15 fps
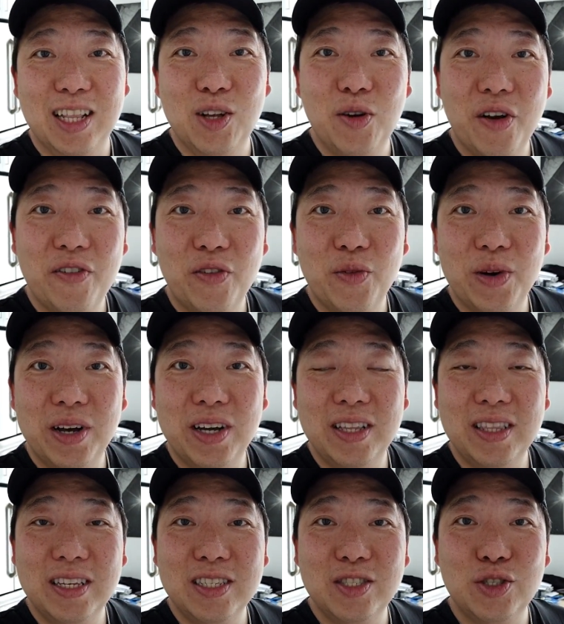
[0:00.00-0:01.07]
Hello,
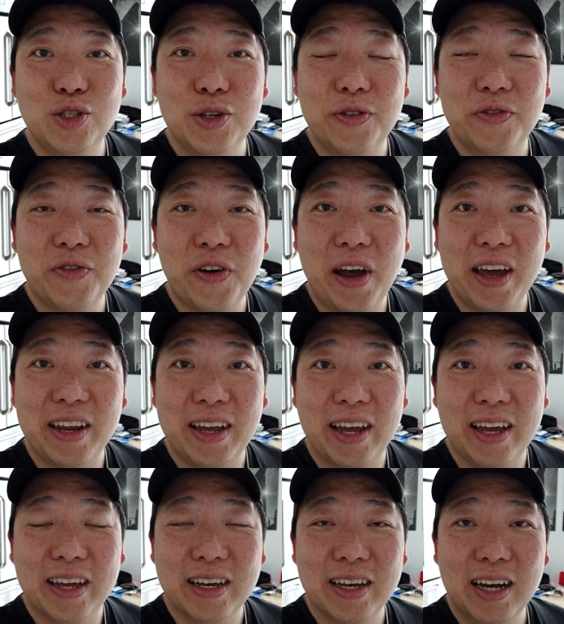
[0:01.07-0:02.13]
everyone. This is G
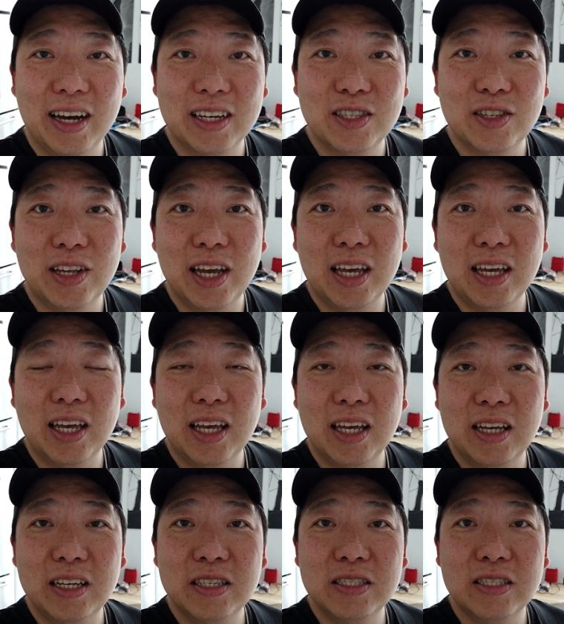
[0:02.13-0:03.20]
Friday. Uh, today
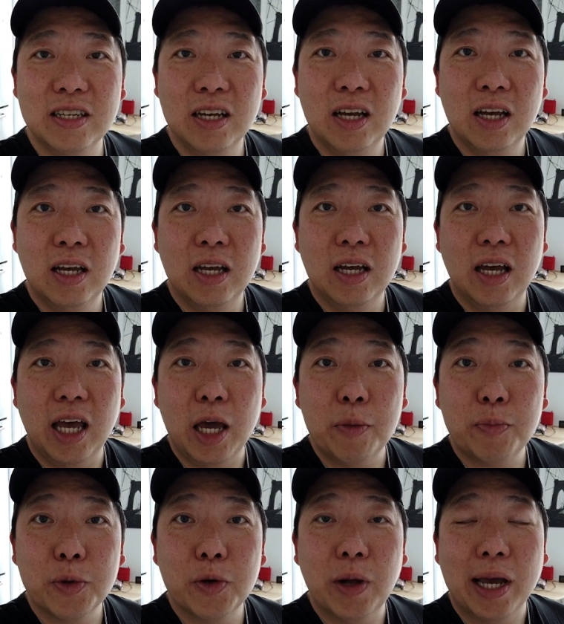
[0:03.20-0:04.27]
is
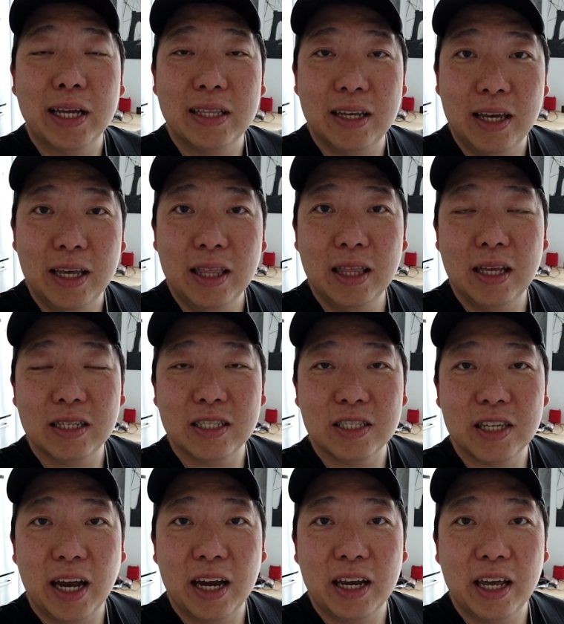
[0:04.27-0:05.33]
April 18. It's
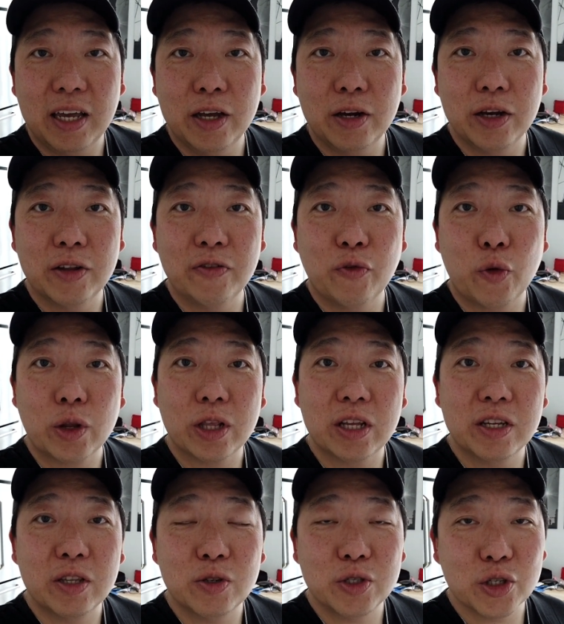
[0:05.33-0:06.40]
a Saturday here in Fort
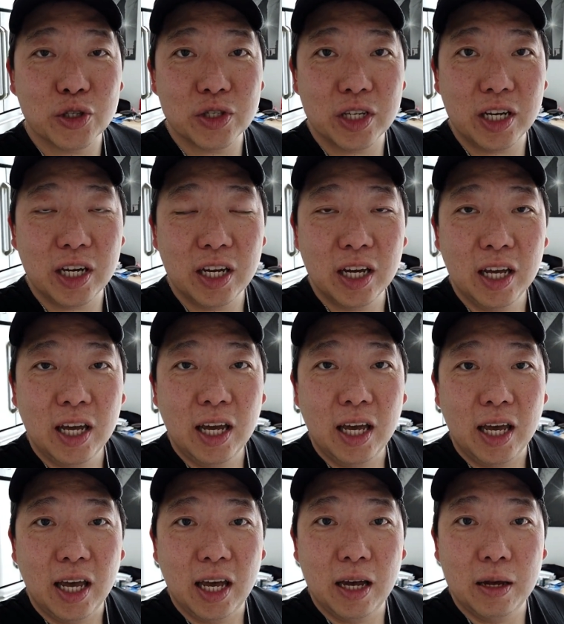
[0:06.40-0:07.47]
Lee, New Jersey.
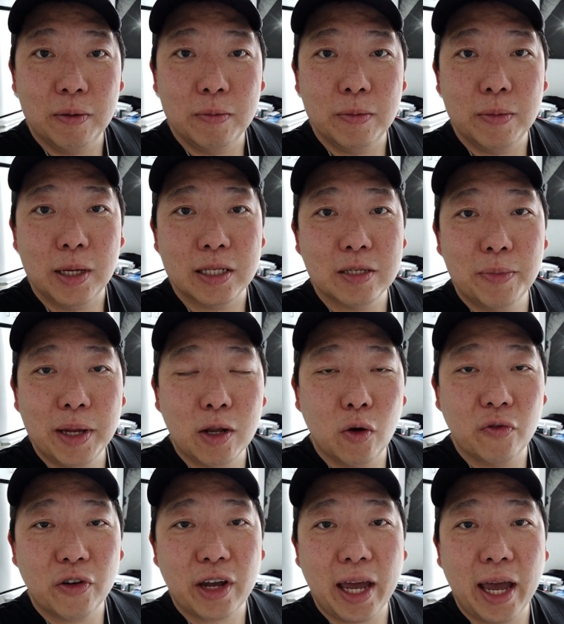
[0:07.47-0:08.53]
Um, it's a bit
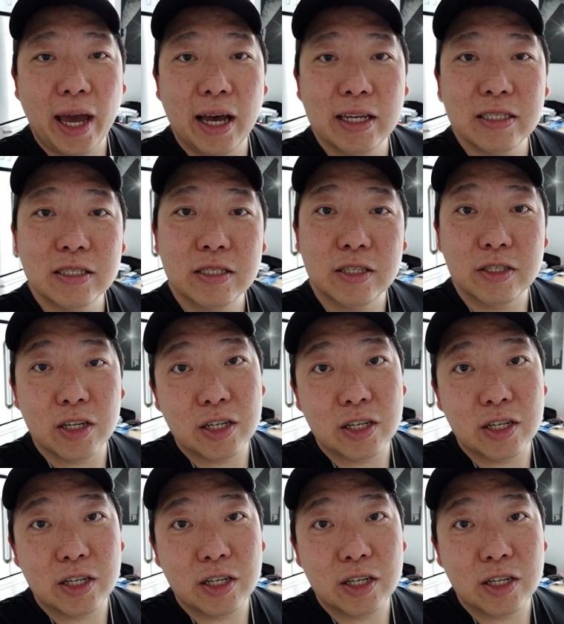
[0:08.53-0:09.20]
overcast.